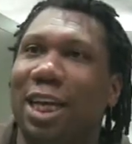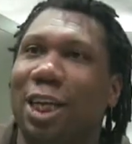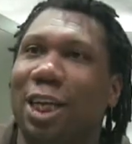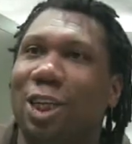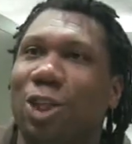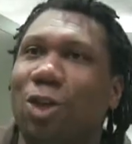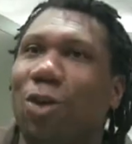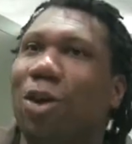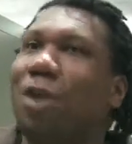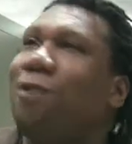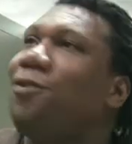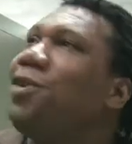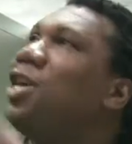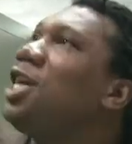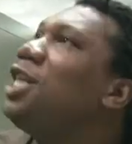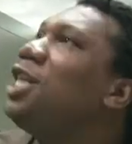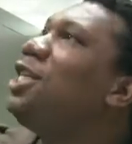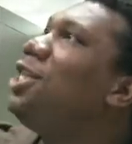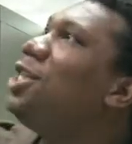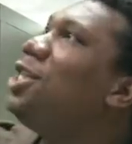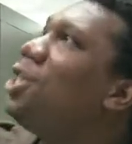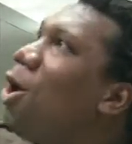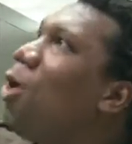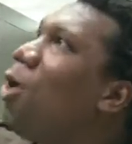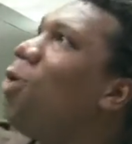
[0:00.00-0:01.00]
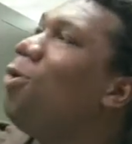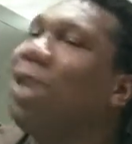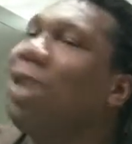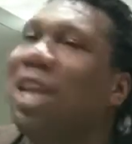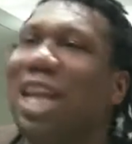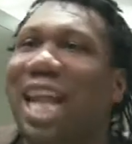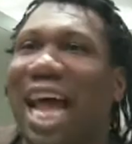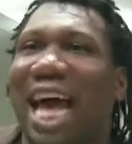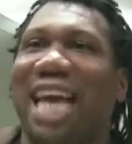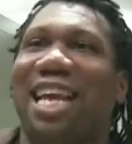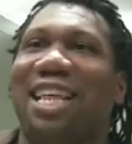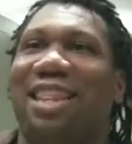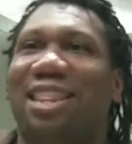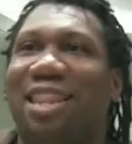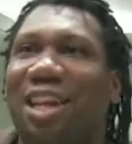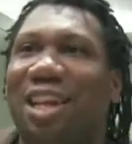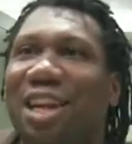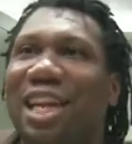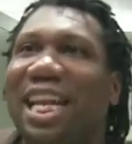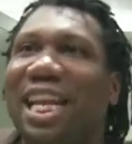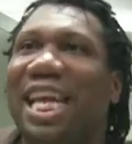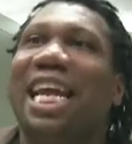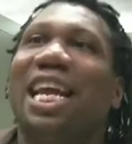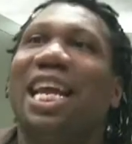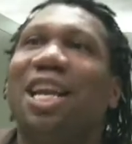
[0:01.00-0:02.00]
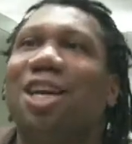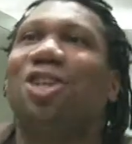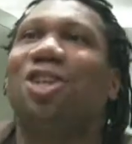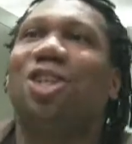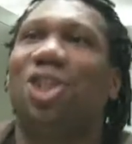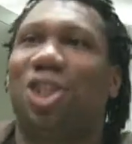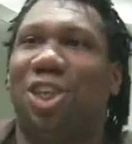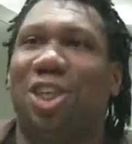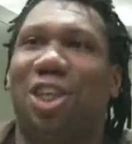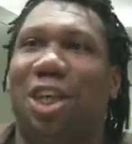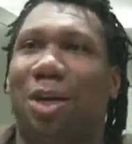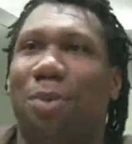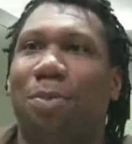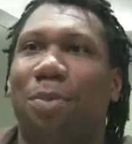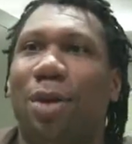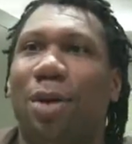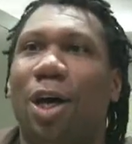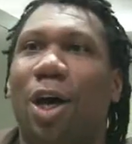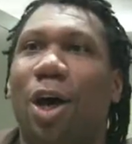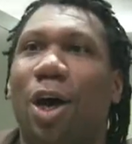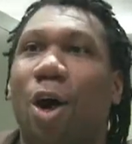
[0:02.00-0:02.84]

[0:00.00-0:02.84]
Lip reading: So if you don't like the leadership